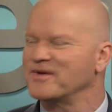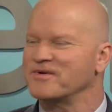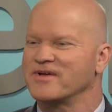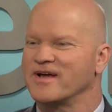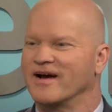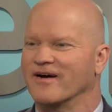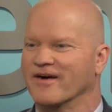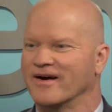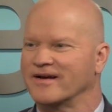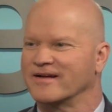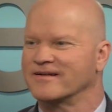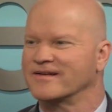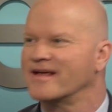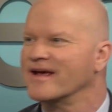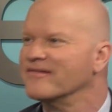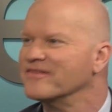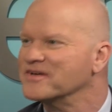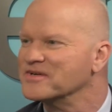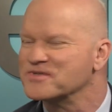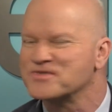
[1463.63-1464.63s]
you to Eric and
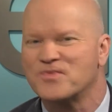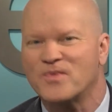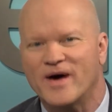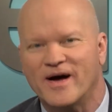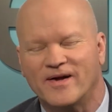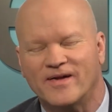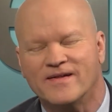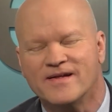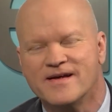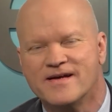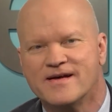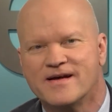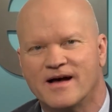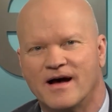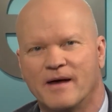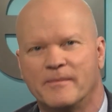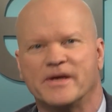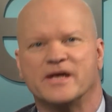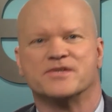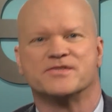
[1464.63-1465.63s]
Kevin as well,
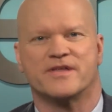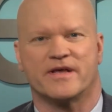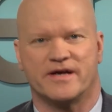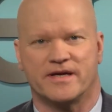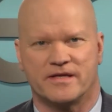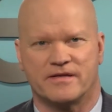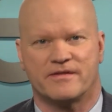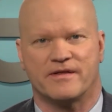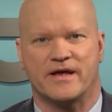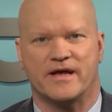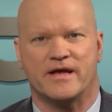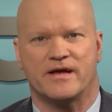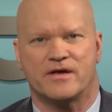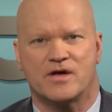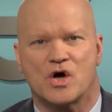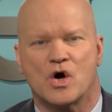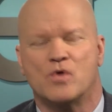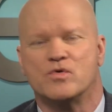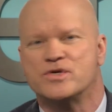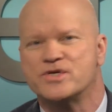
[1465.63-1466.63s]
because they
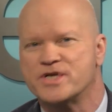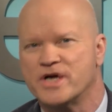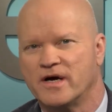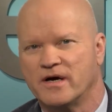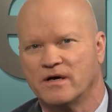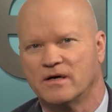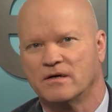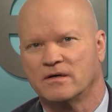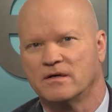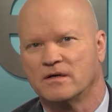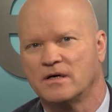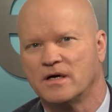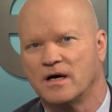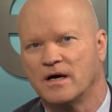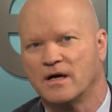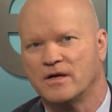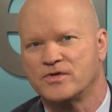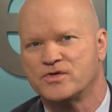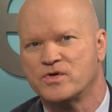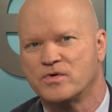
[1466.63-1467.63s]

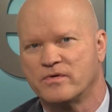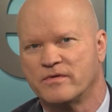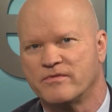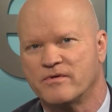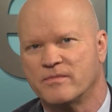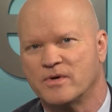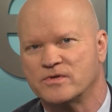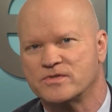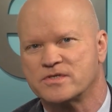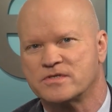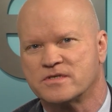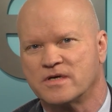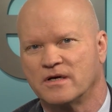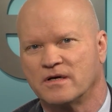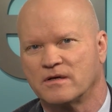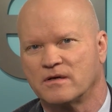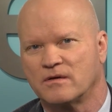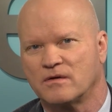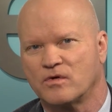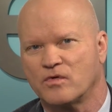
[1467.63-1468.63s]
co-chair two of the most
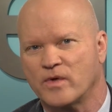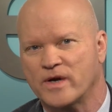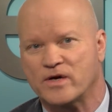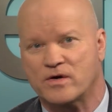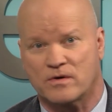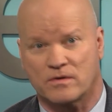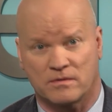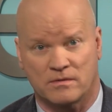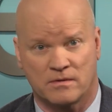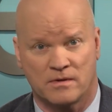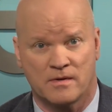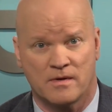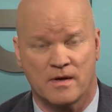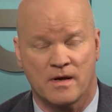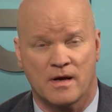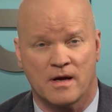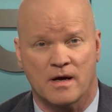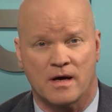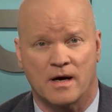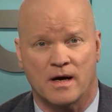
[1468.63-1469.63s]
critical
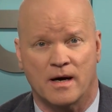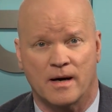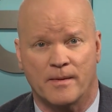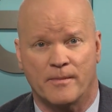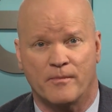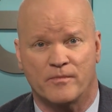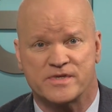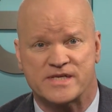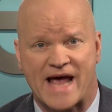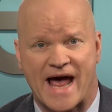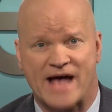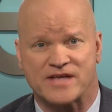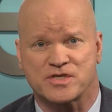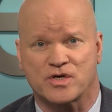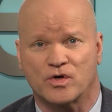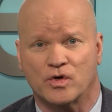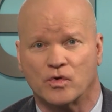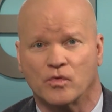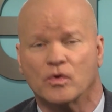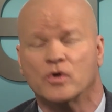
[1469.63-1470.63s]

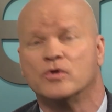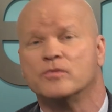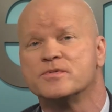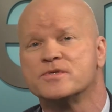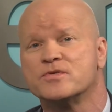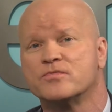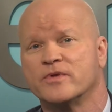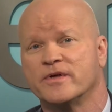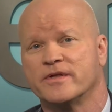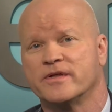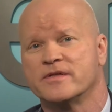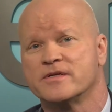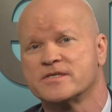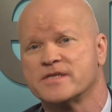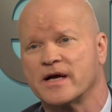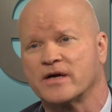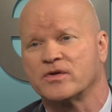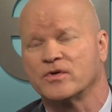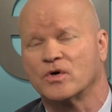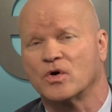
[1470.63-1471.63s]
task groups within the
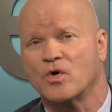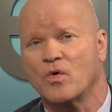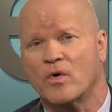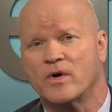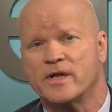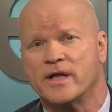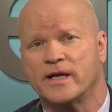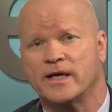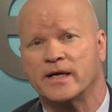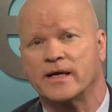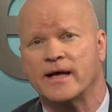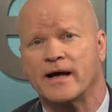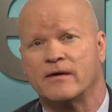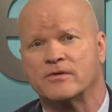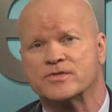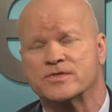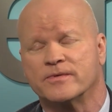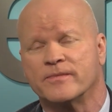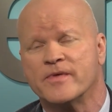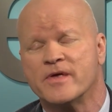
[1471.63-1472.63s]
Sector Coordinating
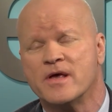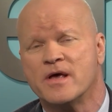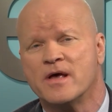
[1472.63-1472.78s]
Council.